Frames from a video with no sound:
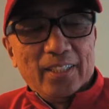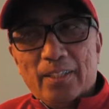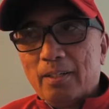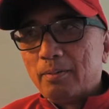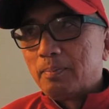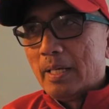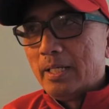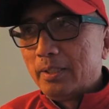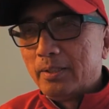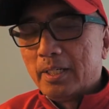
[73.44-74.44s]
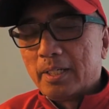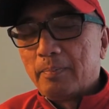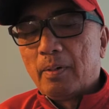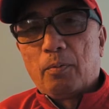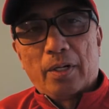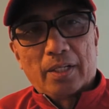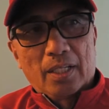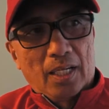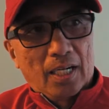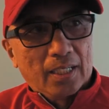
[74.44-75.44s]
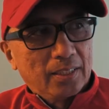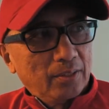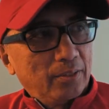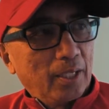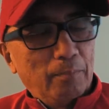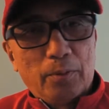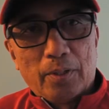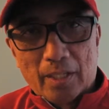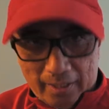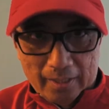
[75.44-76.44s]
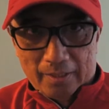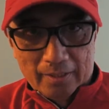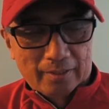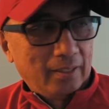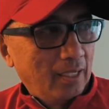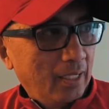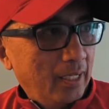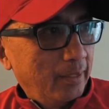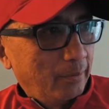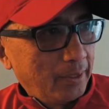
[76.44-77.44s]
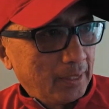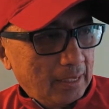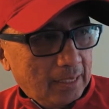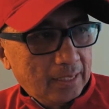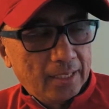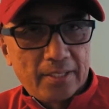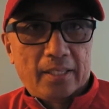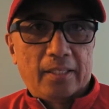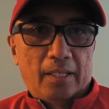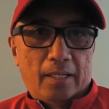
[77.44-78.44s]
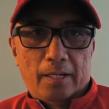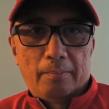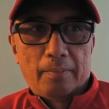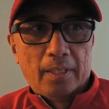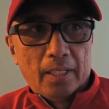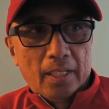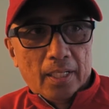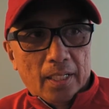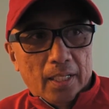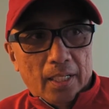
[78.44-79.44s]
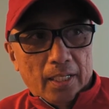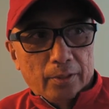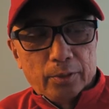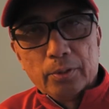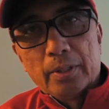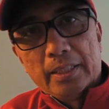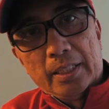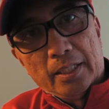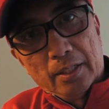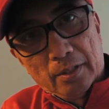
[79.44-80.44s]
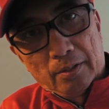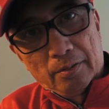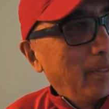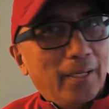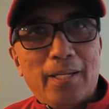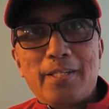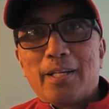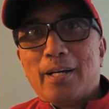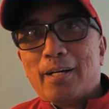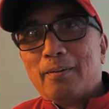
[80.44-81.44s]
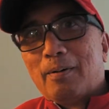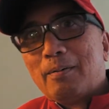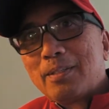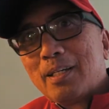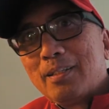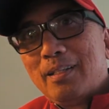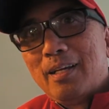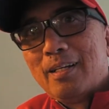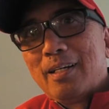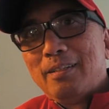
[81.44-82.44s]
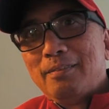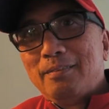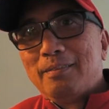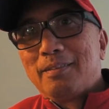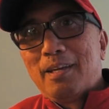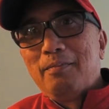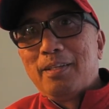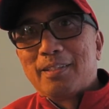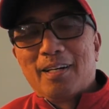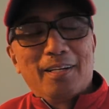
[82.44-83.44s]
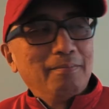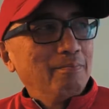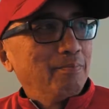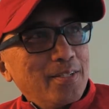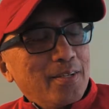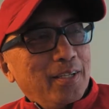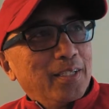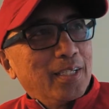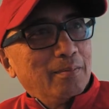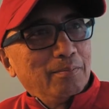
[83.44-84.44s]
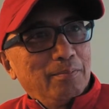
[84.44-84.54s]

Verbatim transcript: you know, I was planning to get up at 1 o'clock to drive to L. here, to LA at 1 o'clock. I set the alarm at 2. I didn't know. That is, uh, what was that? Daylight saving time. Yeah. So I get up,